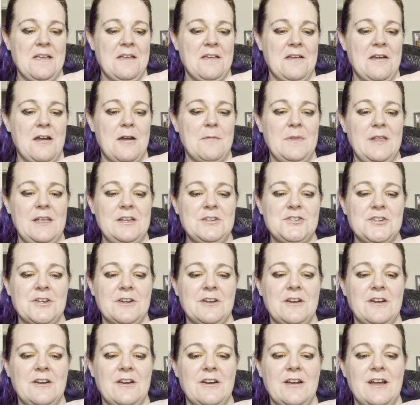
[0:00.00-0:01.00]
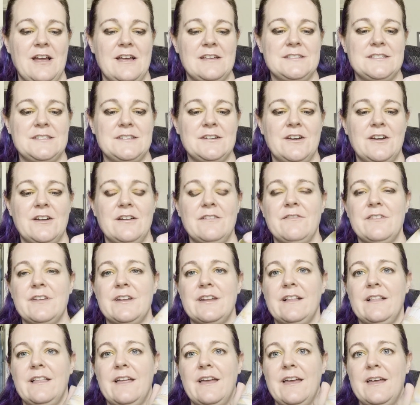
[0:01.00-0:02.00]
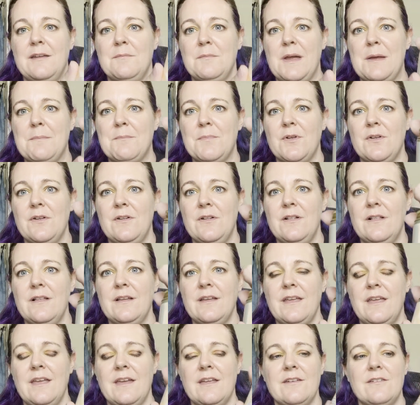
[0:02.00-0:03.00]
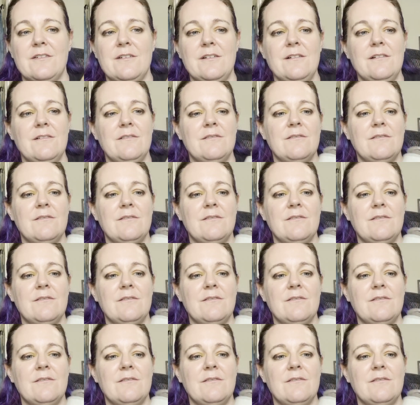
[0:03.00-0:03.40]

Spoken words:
Caramelized sugar, custard, vanilla, and maple candle.